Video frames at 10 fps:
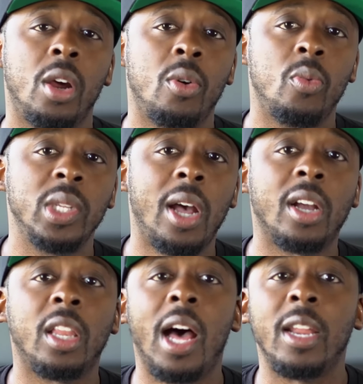You know, we
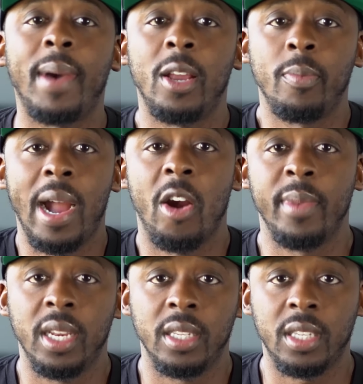talk a lot about
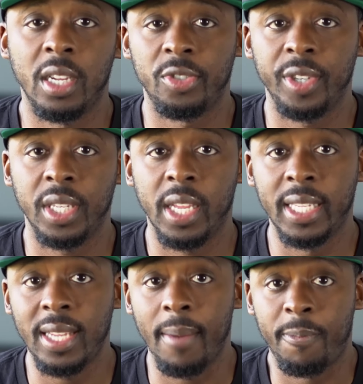empowerment in this country,
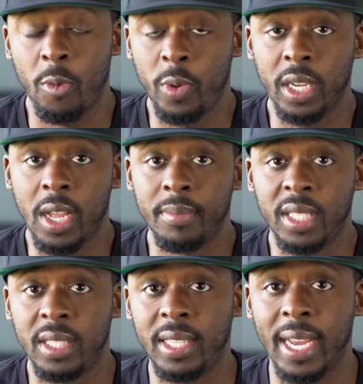except for when it
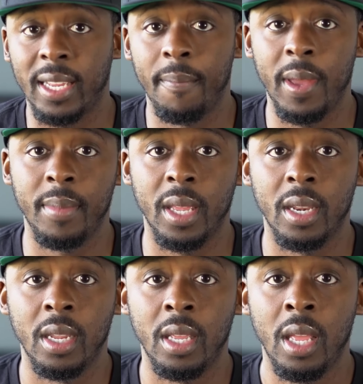comes to the Second
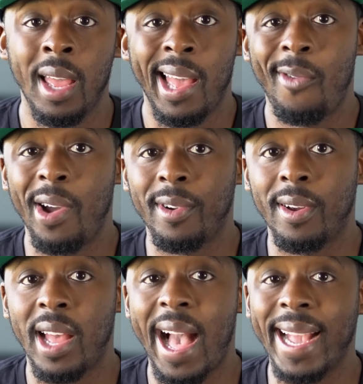Amendment.
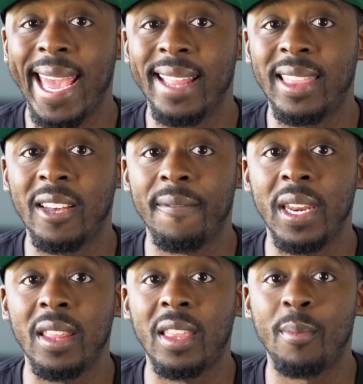However, I can't think
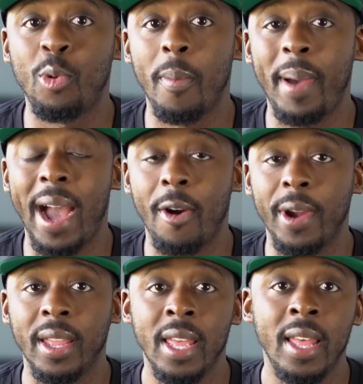of anything more
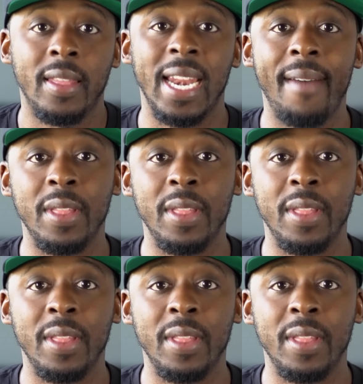empowering than